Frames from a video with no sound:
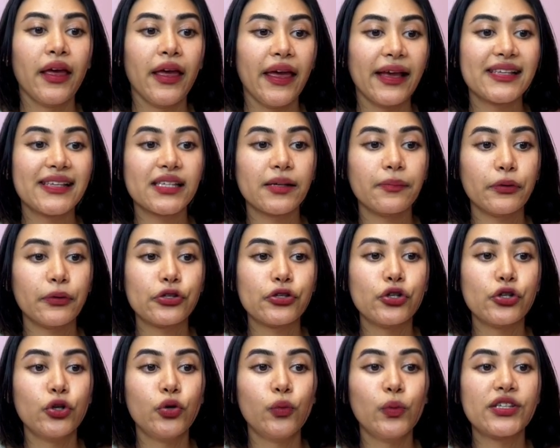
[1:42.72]
Example
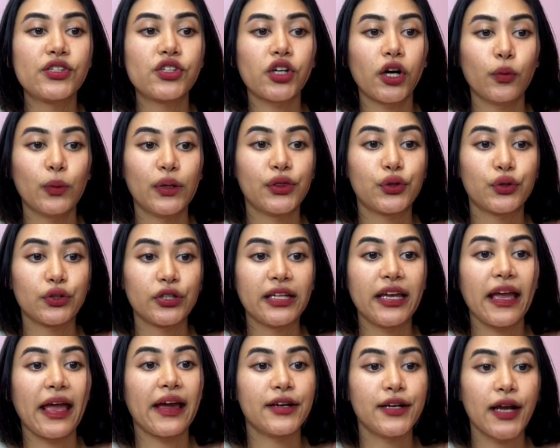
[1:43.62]
2, we start with 3
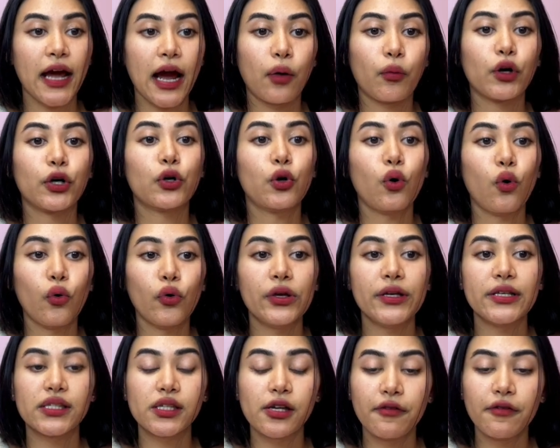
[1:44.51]
and our goal
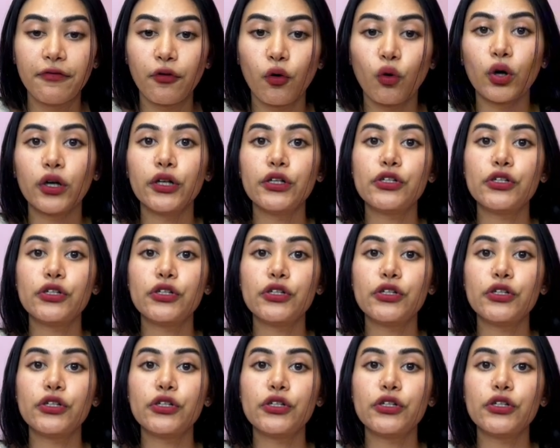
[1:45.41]
is 4,